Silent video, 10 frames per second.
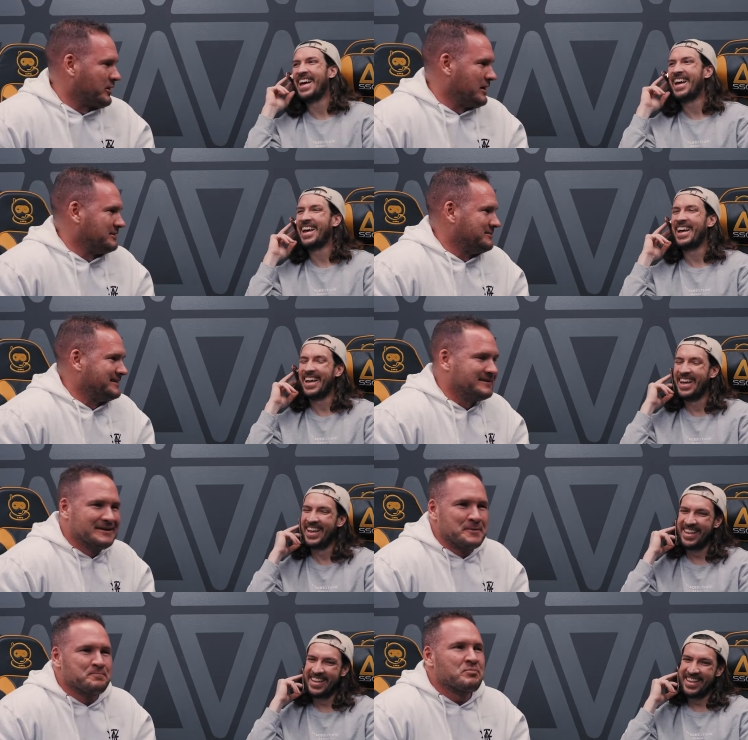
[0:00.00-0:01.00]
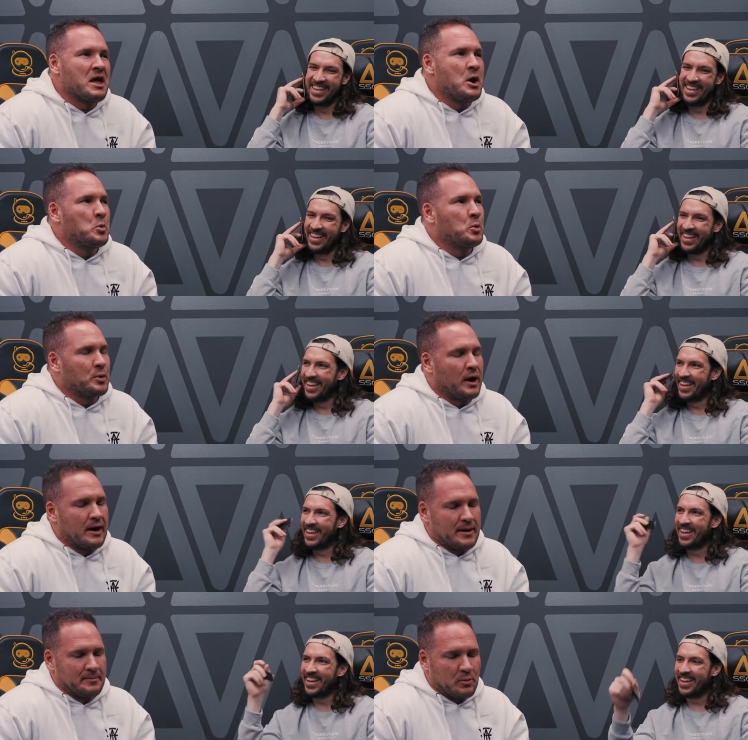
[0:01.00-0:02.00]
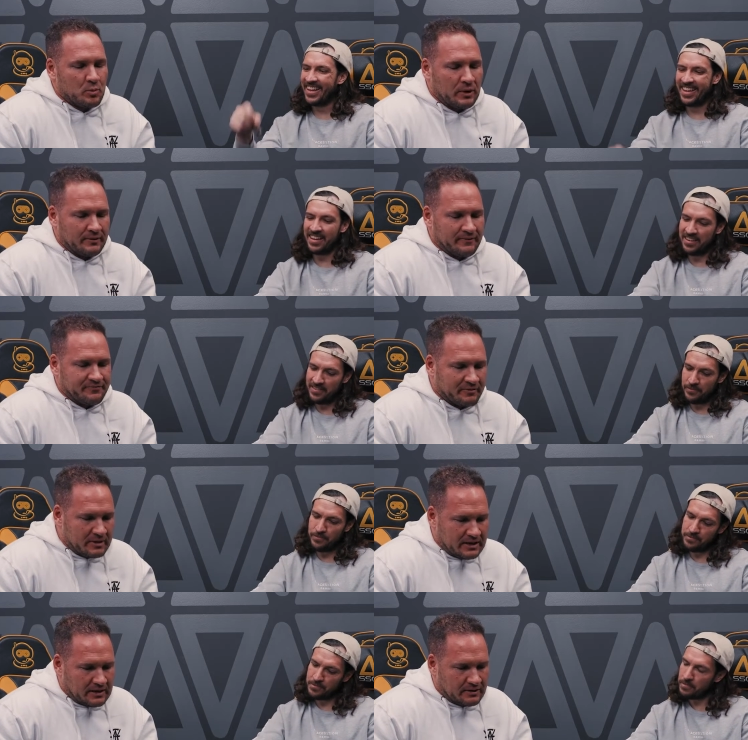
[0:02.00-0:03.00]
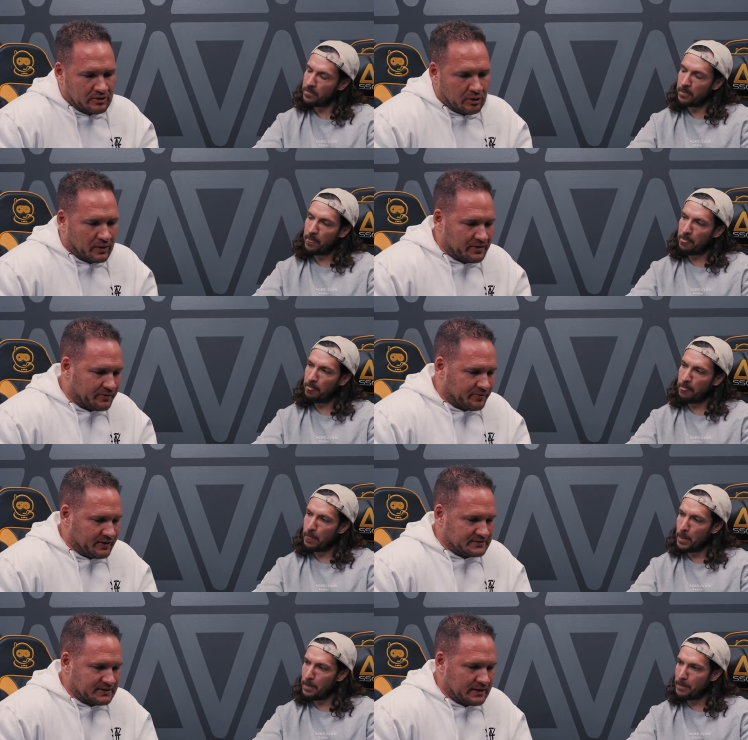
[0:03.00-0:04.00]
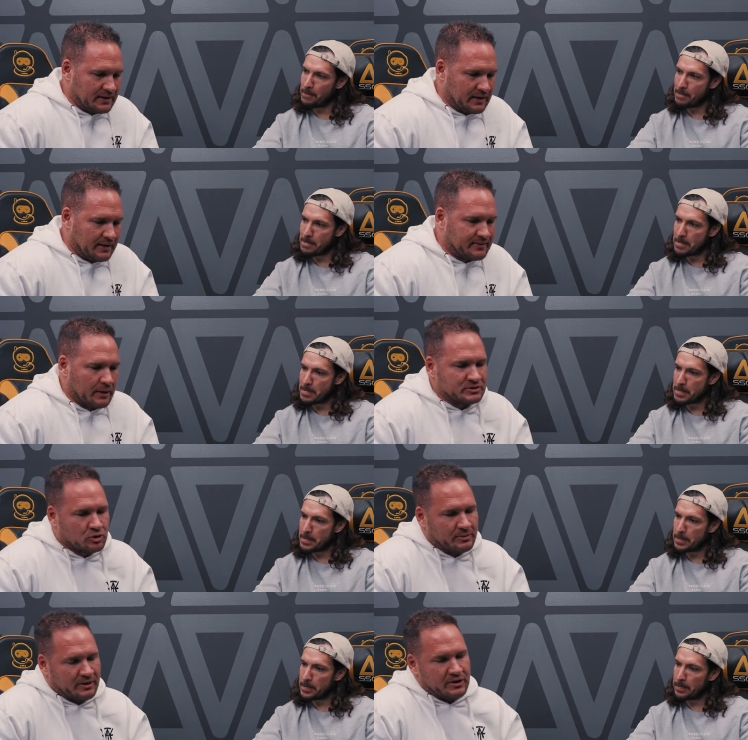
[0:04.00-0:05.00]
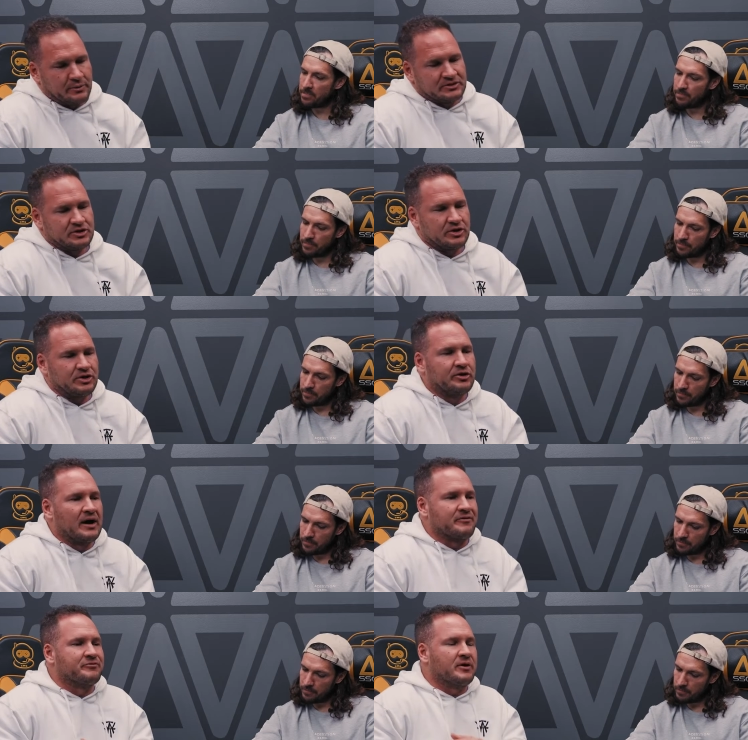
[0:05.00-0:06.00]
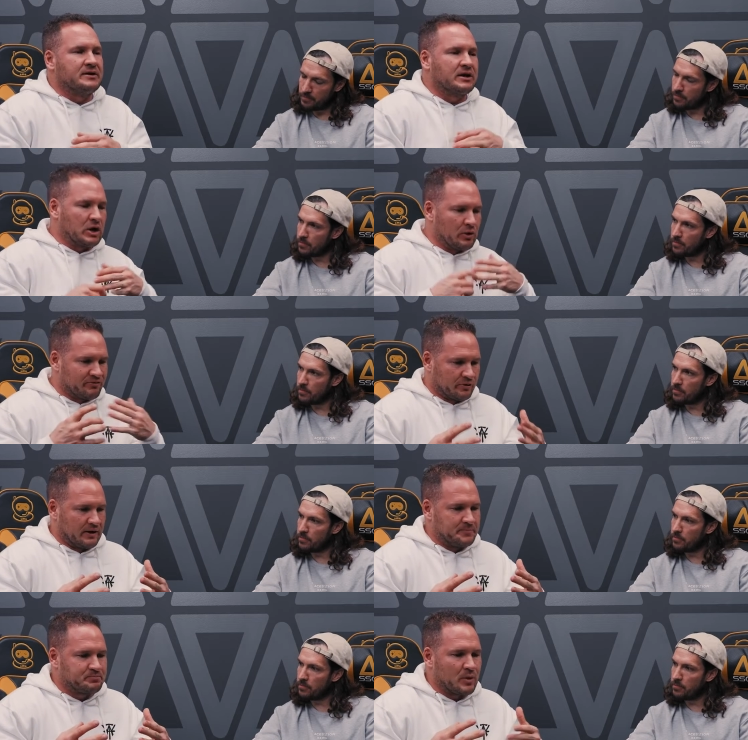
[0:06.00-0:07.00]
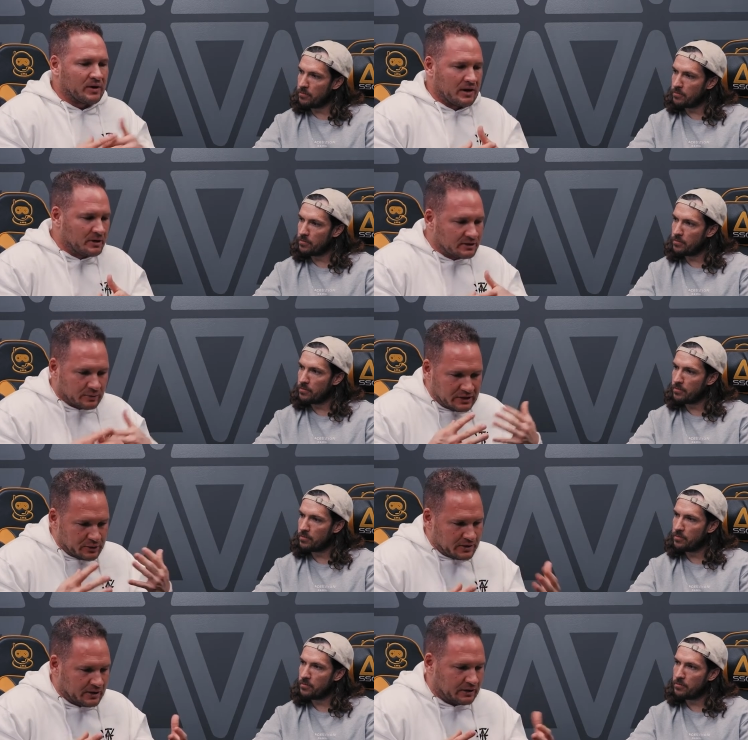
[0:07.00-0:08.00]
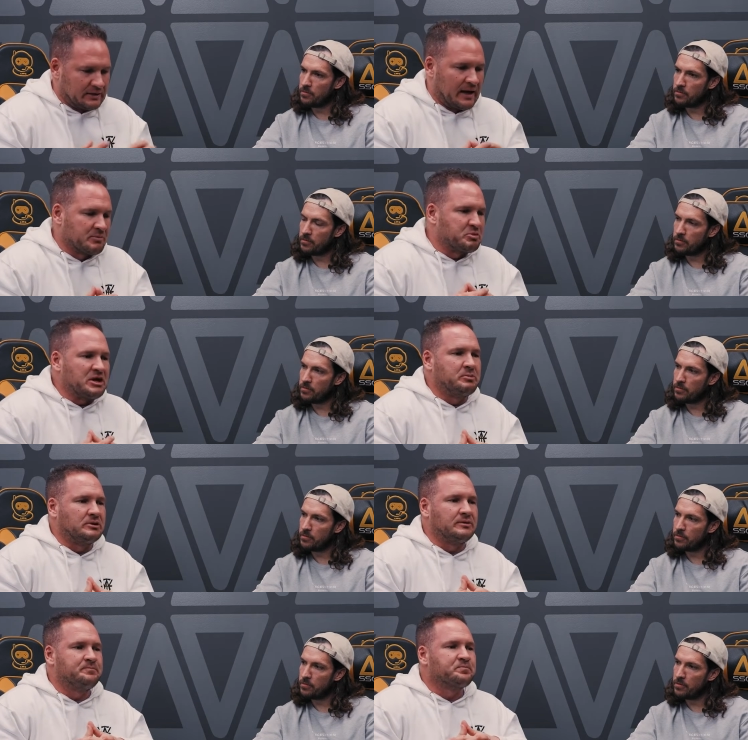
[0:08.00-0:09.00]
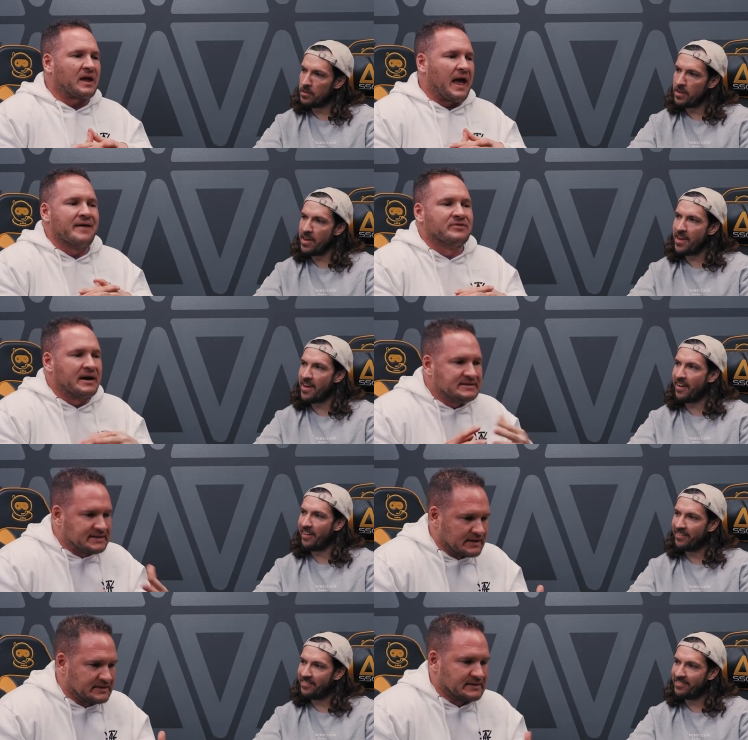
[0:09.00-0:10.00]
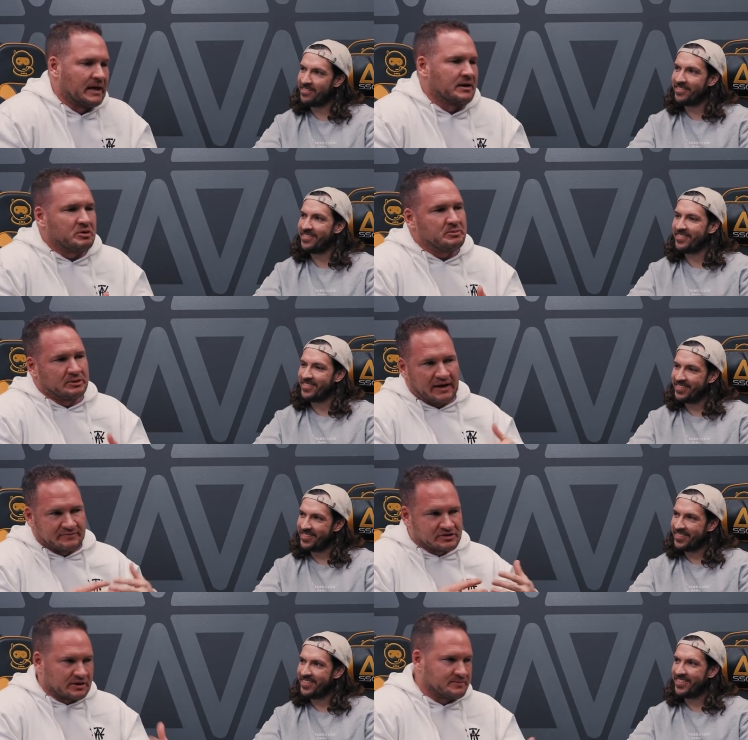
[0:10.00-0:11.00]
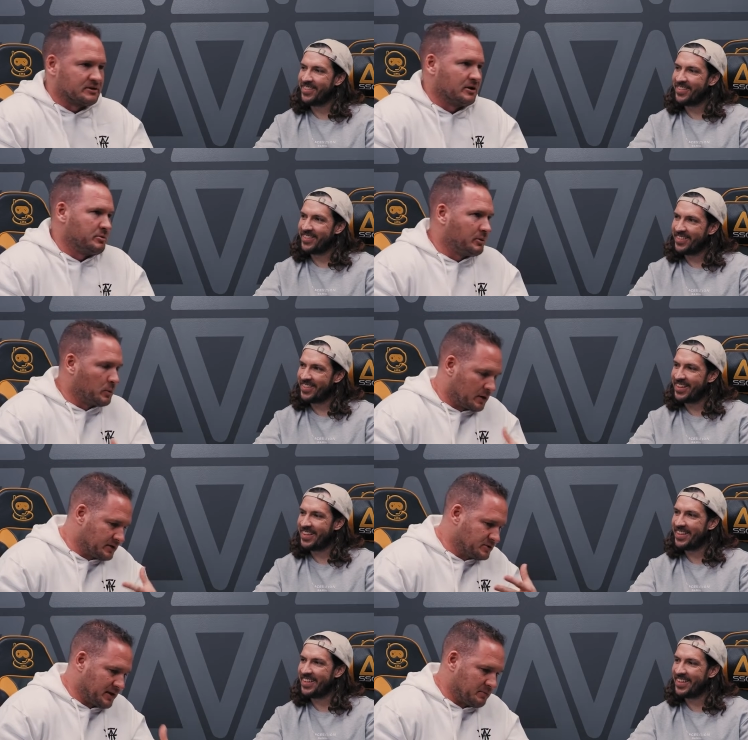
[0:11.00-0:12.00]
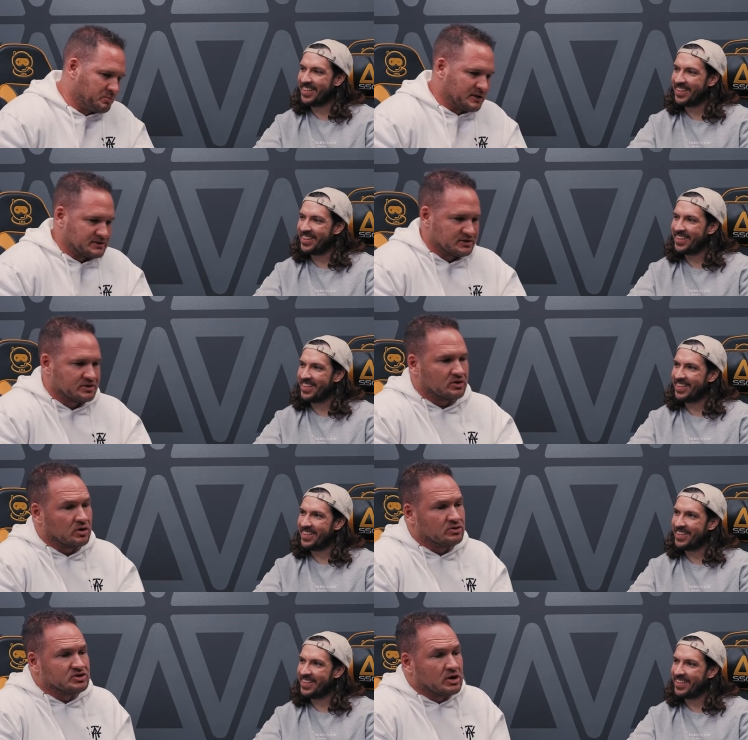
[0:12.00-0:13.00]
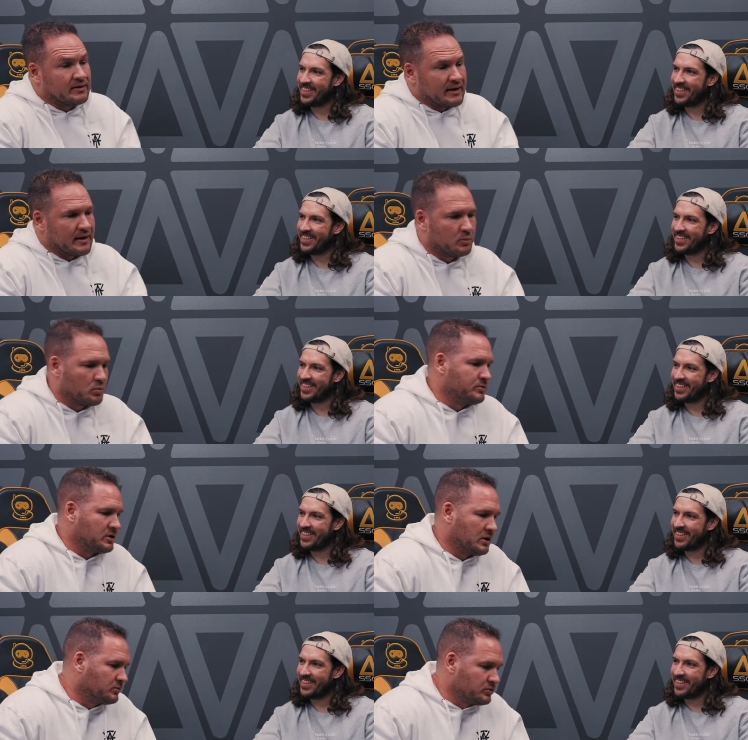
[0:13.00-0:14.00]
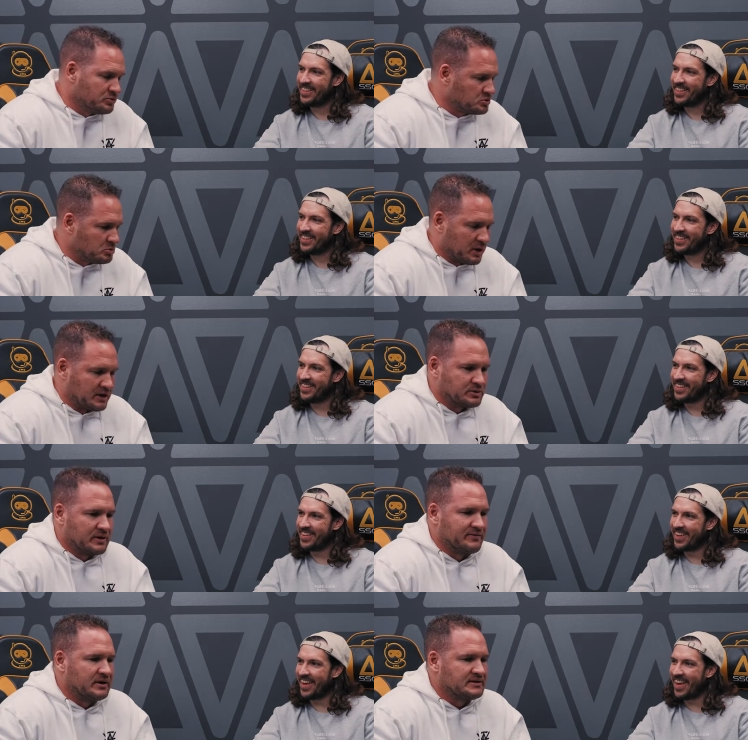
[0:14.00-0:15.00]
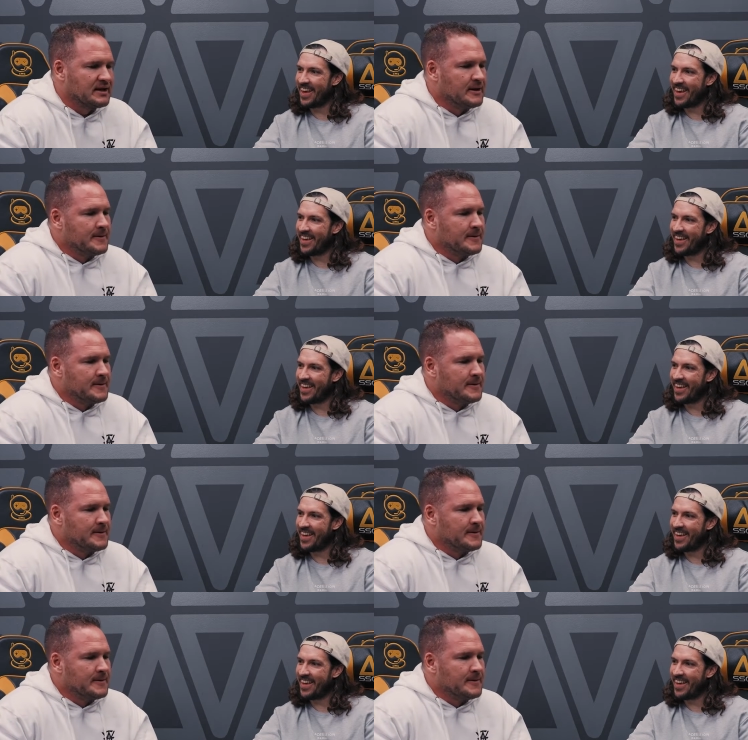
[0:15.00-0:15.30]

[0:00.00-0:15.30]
Speaker 1: problem. And um, well, for me, you know, one of the things that I thought was cool about you is you're not afraid to go for it. And we're coming into a new year. A lot of people have ideas. A lot of people have dreams. A lot of people want to do that business or you start that, you know, YouTube page or whatever it is.